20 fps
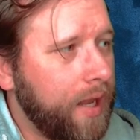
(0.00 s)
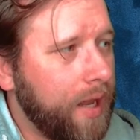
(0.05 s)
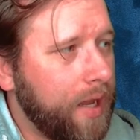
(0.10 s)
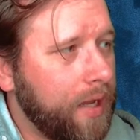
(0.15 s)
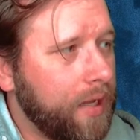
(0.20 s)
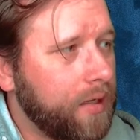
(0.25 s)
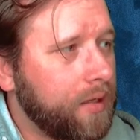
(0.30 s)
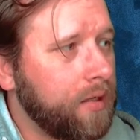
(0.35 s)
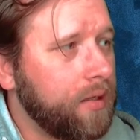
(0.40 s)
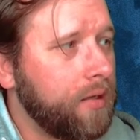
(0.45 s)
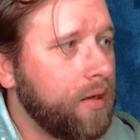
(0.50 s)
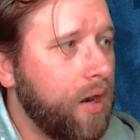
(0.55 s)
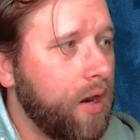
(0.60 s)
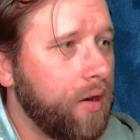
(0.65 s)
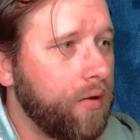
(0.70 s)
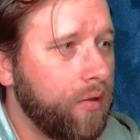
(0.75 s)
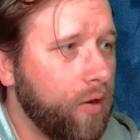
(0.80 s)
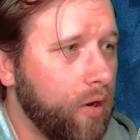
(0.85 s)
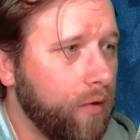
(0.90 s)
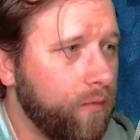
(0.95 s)
and
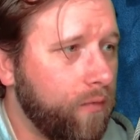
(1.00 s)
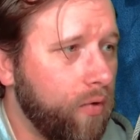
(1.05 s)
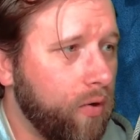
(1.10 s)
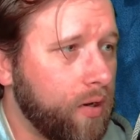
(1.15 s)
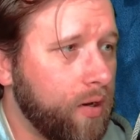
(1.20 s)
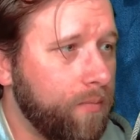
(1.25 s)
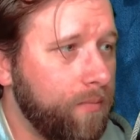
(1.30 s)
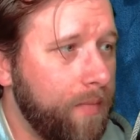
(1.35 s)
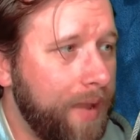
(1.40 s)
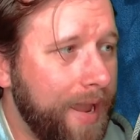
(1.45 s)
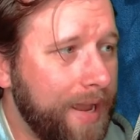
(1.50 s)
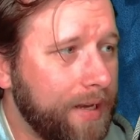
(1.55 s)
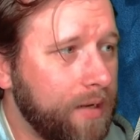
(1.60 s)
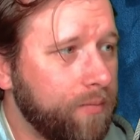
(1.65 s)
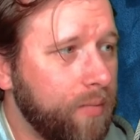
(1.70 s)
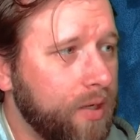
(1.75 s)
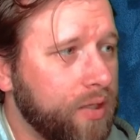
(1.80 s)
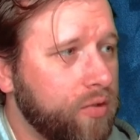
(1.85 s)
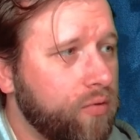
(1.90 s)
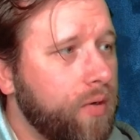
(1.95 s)
are therefore
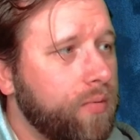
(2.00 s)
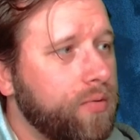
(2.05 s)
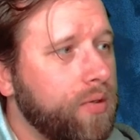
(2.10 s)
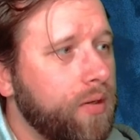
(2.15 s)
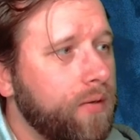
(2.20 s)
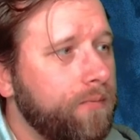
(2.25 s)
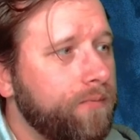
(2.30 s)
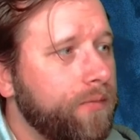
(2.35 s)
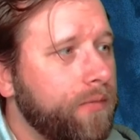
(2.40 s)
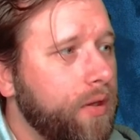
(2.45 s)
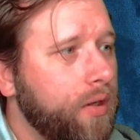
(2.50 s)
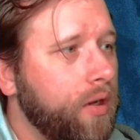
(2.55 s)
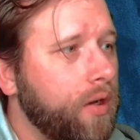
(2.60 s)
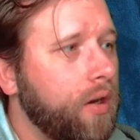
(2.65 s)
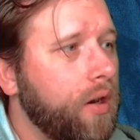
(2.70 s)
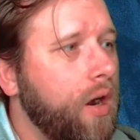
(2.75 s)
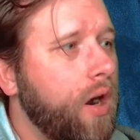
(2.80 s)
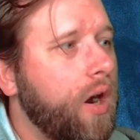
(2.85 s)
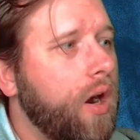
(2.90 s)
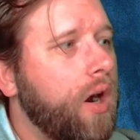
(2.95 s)
commanded by Scripture.
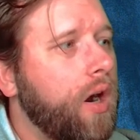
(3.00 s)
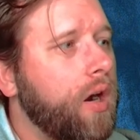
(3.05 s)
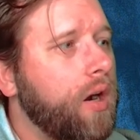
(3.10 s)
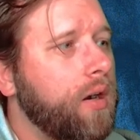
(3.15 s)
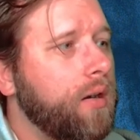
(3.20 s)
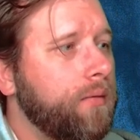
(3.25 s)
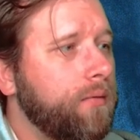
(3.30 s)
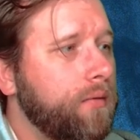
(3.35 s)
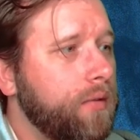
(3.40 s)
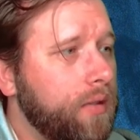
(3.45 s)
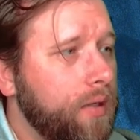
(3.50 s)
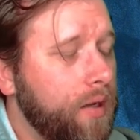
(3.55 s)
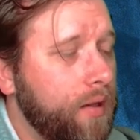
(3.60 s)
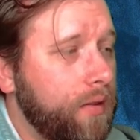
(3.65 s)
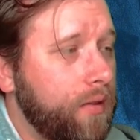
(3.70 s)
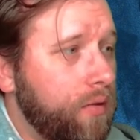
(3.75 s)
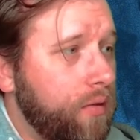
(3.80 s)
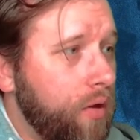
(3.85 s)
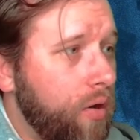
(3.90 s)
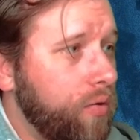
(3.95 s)
There are, uh,
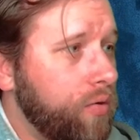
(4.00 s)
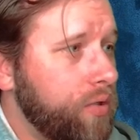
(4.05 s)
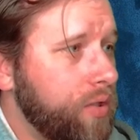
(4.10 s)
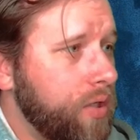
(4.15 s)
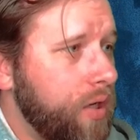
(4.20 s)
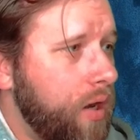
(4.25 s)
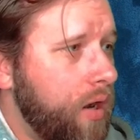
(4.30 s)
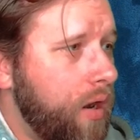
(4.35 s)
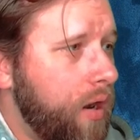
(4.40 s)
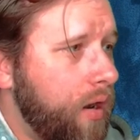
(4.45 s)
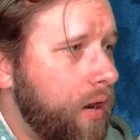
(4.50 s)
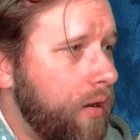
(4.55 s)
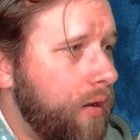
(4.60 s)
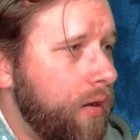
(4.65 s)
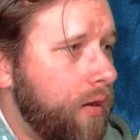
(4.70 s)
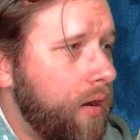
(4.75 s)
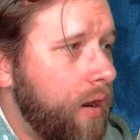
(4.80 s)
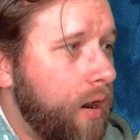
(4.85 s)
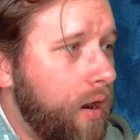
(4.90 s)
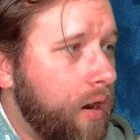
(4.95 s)
those
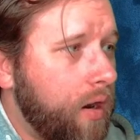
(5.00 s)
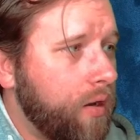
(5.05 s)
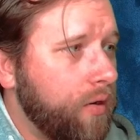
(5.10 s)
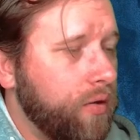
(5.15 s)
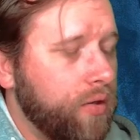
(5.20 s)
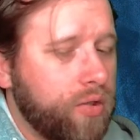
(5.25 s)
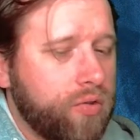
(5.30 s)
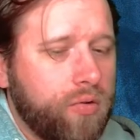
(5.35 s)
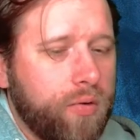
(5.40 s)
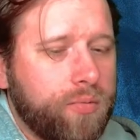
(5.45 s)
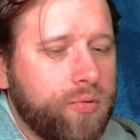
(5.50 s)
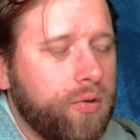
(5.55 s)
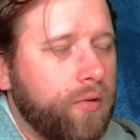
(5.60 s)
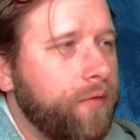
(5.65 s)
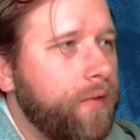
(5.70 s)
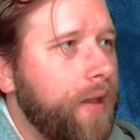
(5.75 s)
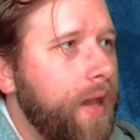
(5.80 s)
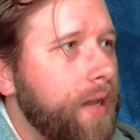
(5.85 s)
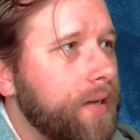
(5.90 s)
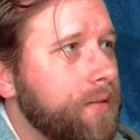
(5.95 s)
are the scriptural
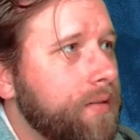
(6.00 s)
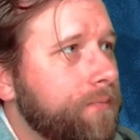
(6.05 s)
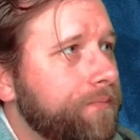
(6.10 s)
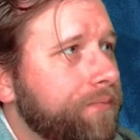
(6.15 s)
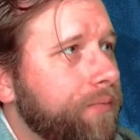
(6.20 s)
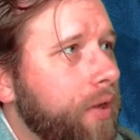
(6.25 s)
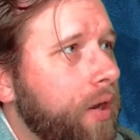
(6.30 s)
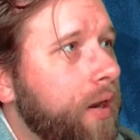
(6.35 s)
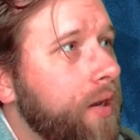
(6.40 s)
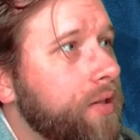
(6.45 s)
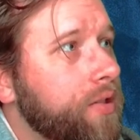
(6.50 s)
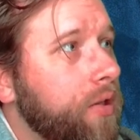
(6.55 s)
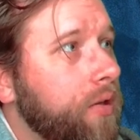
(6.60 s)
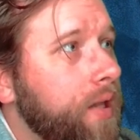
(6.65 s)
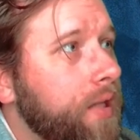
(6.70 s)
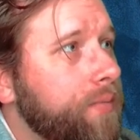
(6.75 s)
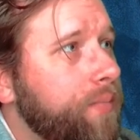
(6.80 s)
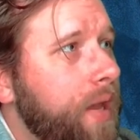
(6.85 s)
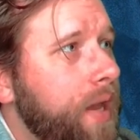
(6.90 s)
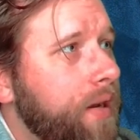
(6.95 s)
facts. All right, so
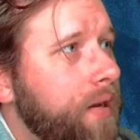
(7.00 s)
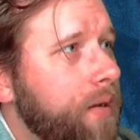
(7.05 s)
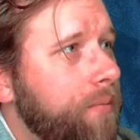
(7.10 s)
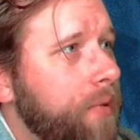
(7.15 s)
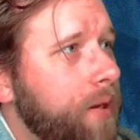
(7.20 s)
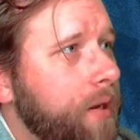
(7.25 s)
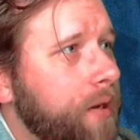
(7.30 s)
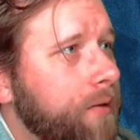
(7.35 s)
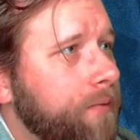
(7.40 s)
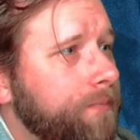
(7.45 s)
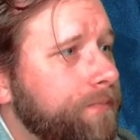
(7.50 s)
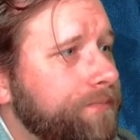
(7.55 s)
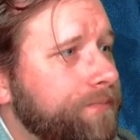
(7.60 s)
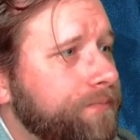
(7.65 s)
let's back up here.